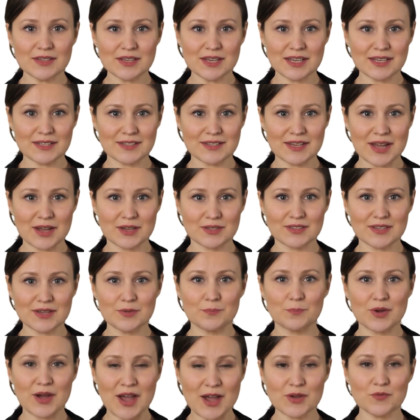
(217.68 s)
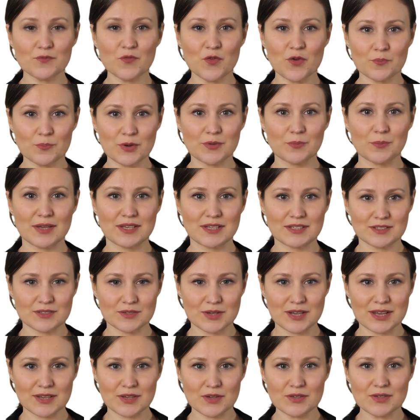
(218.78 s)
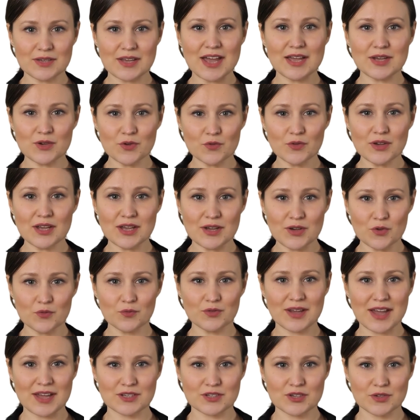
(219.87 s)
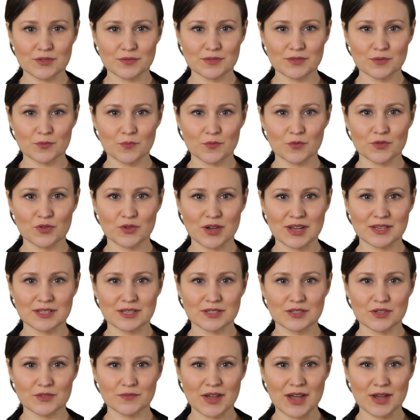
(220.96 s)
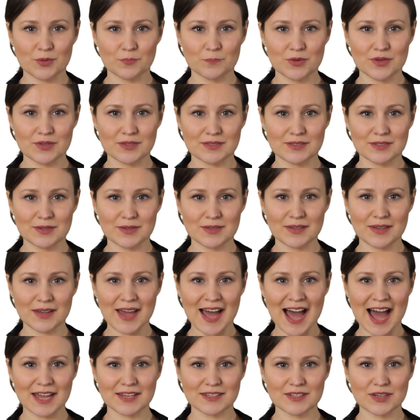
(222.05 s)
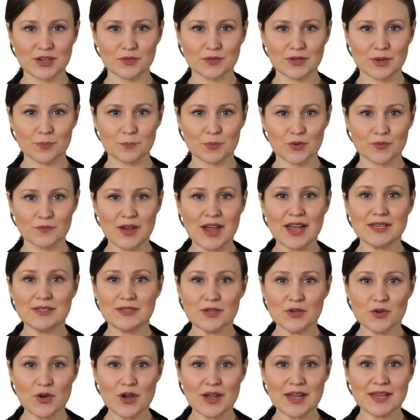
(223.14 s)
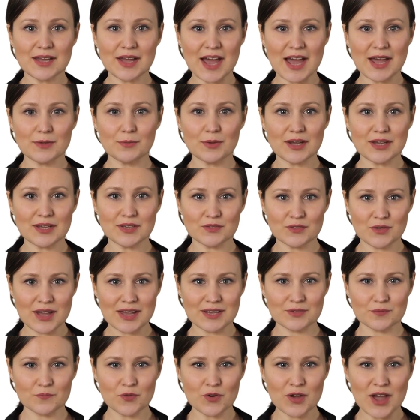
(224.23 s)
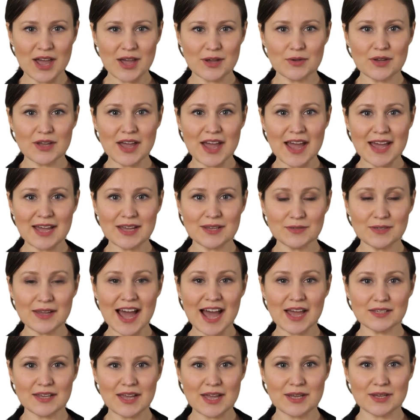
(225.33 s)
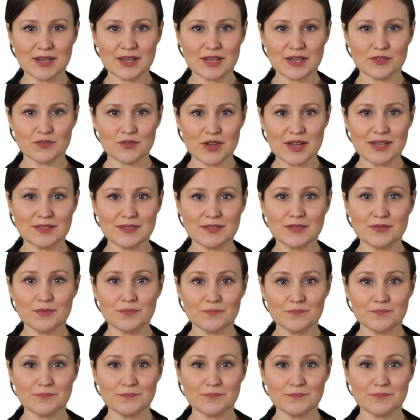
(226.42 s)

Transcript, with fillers: TCXC Platform Administrator can create credentials for trusted developers as soon they provide the client IP address for API NAS IP address.